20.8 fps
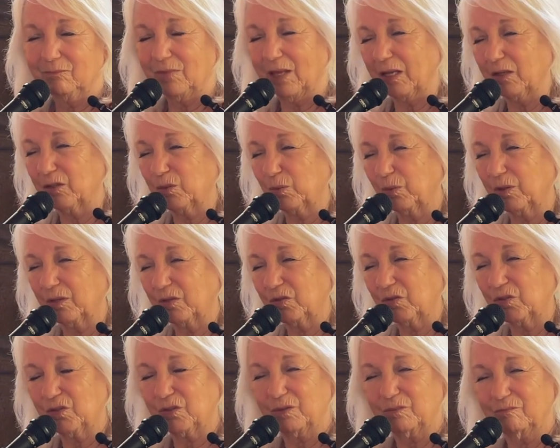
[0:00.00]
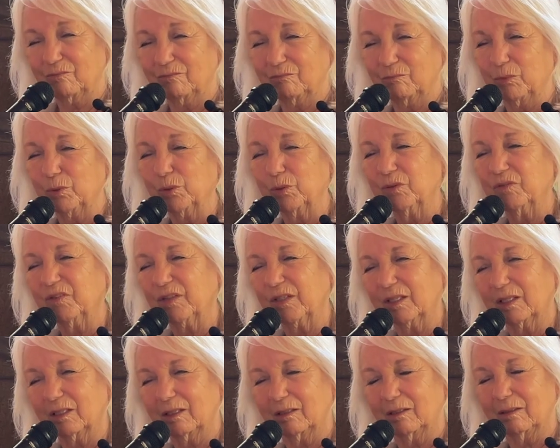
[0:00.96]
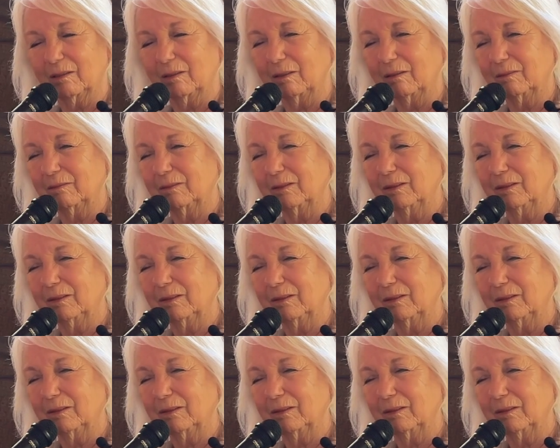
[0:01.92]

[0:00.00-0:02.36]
That's what's moving and